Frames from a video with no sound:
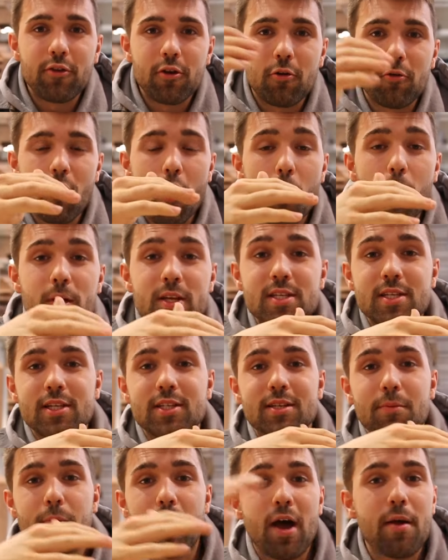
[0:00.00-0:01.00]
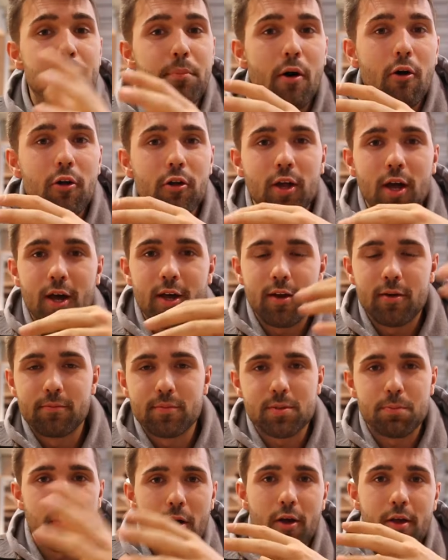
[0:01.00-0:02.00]
You don't always need to buy bulk
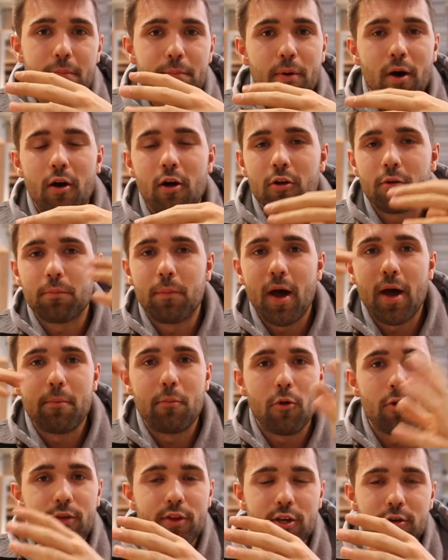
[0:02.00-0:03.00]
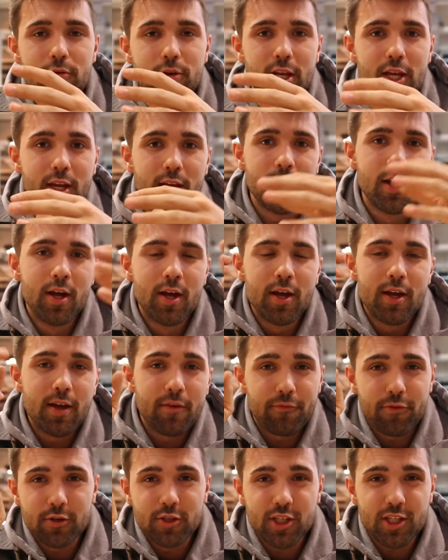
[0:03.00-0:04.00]
items, buy more than you need
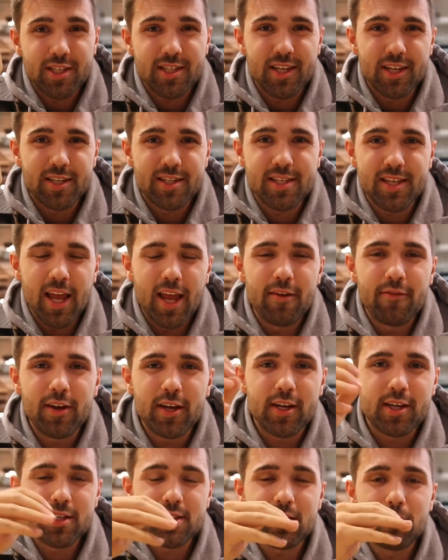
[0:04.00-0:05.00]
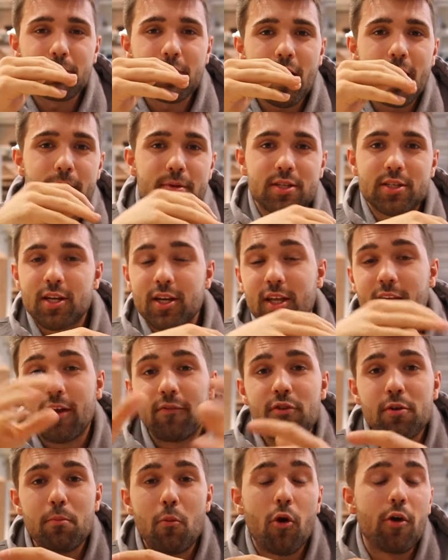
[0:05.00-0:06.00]
for just a saving, because sometimes it's going to
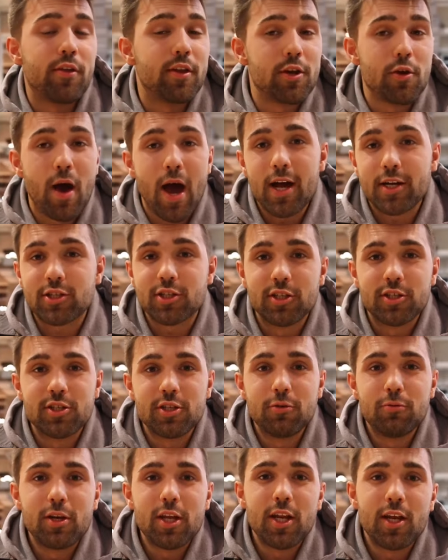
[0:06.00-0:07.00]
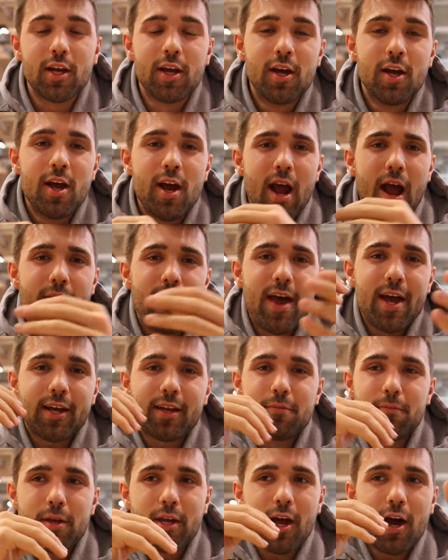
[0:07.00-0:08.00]
give you more than you actually do need, and that
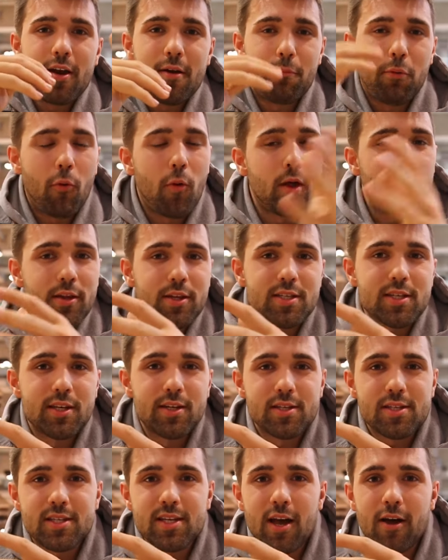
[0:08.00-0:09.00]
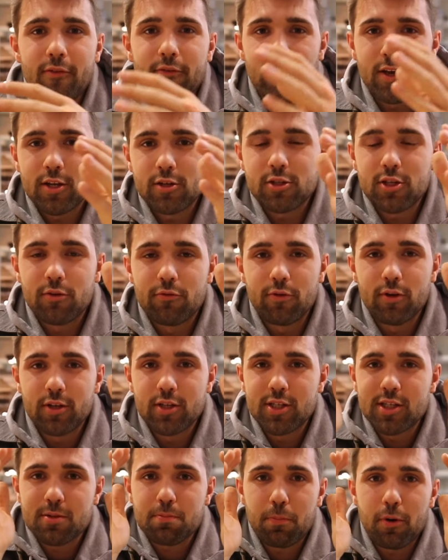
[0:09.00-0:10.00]
can be kind of pointless in itself. Like you should
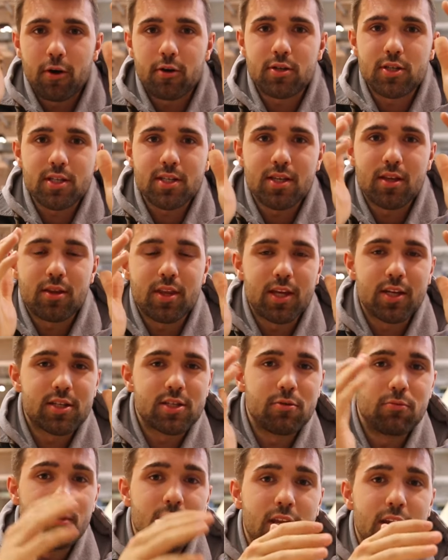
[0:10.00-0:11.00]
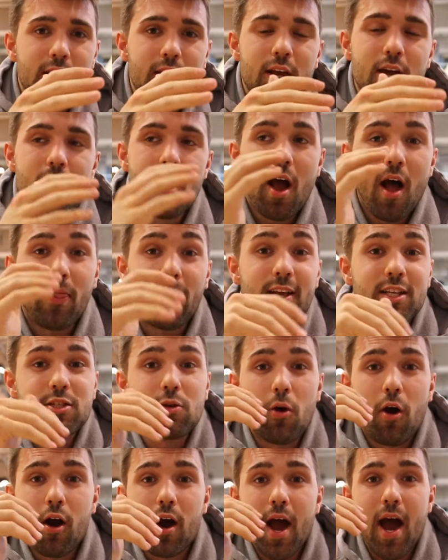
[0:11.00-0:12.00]
really just purchase the things you need, unless
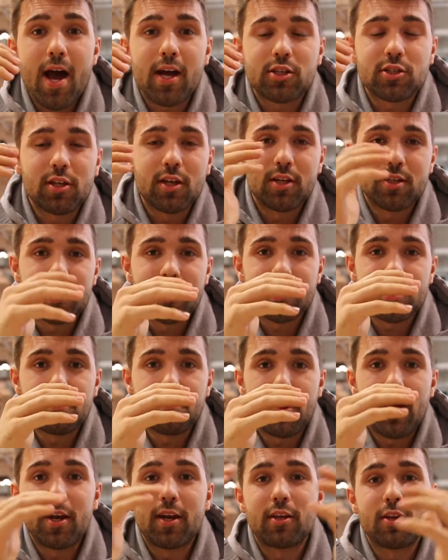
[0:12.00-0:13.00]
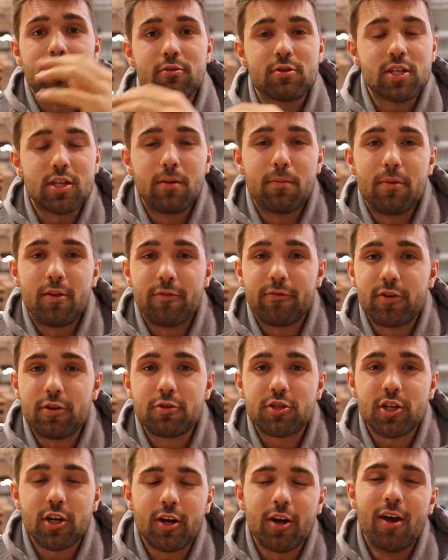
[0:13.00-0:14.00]
you are actually anticipating using them in the
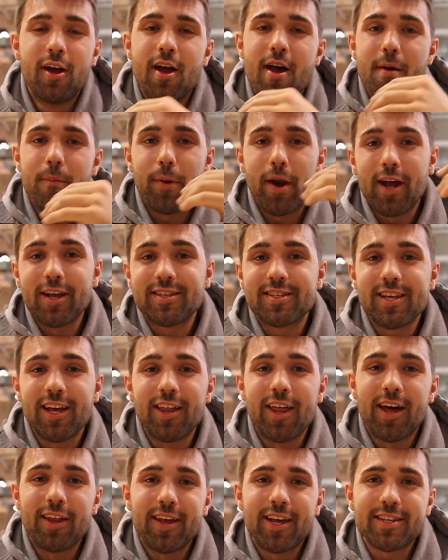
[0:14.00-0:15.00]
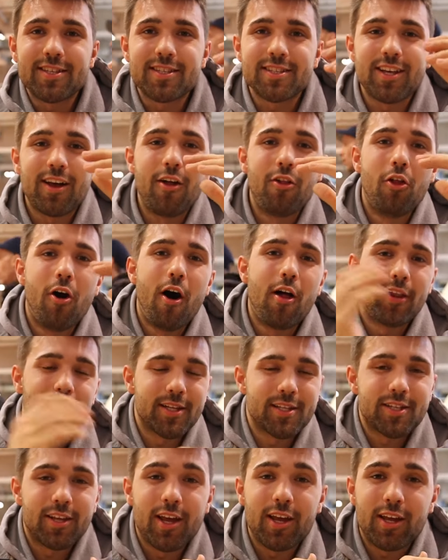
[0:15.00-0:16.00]
future. But I'd say that that's a lot
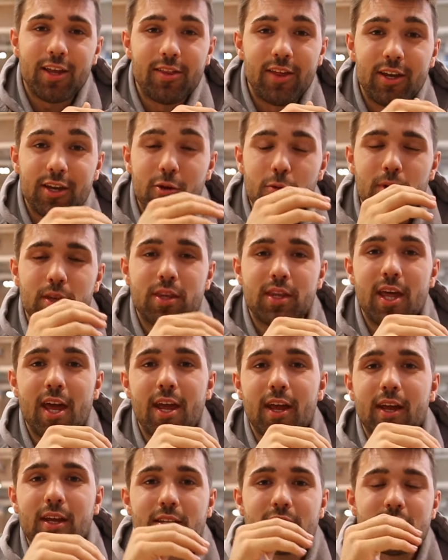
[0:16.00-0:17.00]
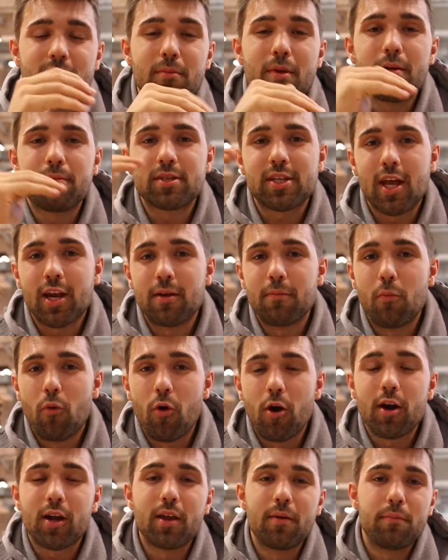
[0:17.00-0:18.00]
less likely than you would think, and sometimes getting
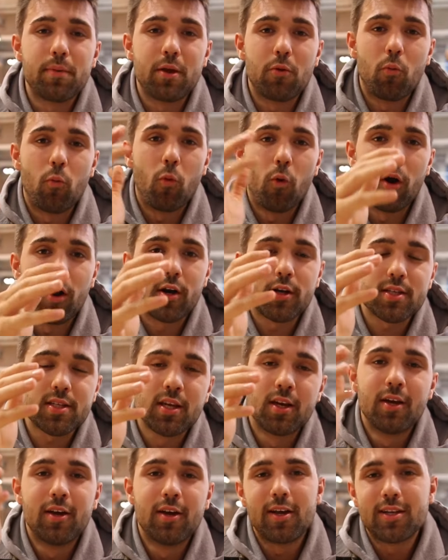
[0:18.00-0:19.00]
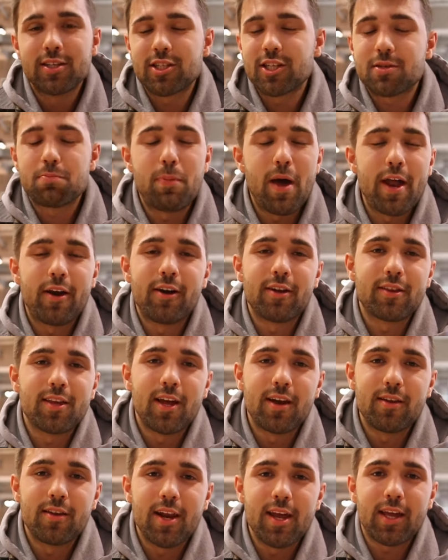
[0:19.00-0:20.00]
more can be worse. It's just better at
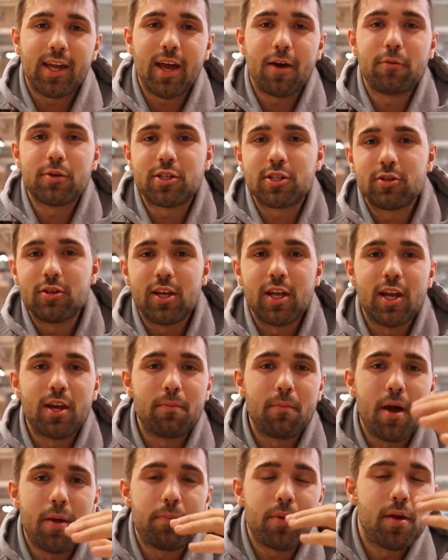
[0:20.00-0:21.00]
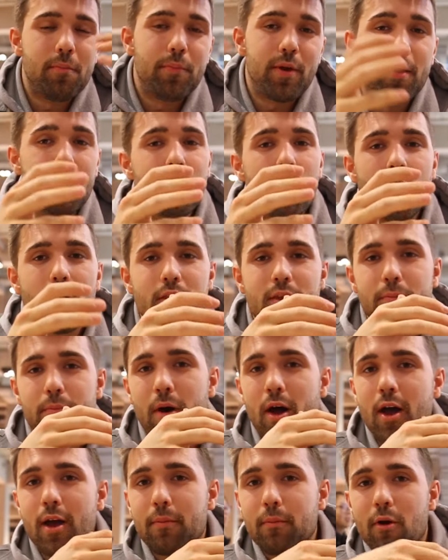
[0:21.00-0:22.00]
the end of the day, get what you need. It might be a bit more than
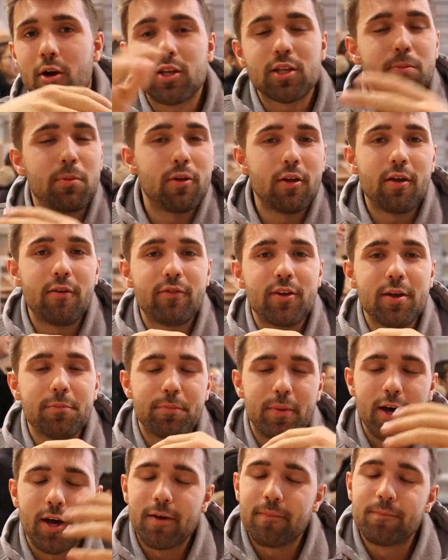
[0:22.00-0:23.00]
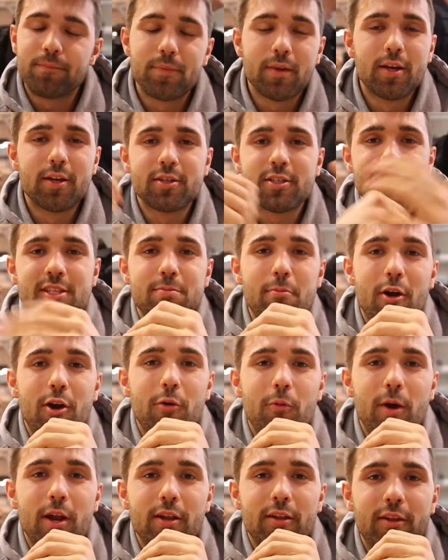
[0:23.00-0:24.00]
buying multiple of it, but it's a
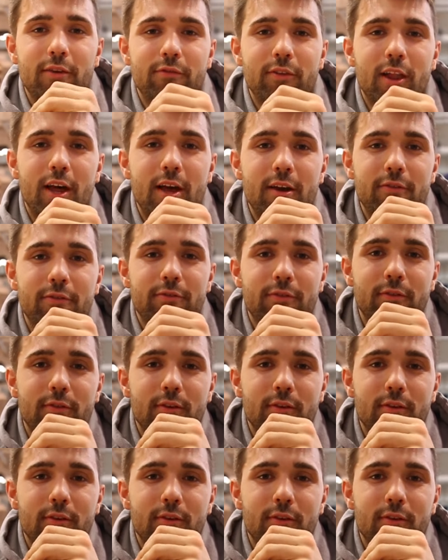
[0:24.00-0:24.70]
smarter way to live life.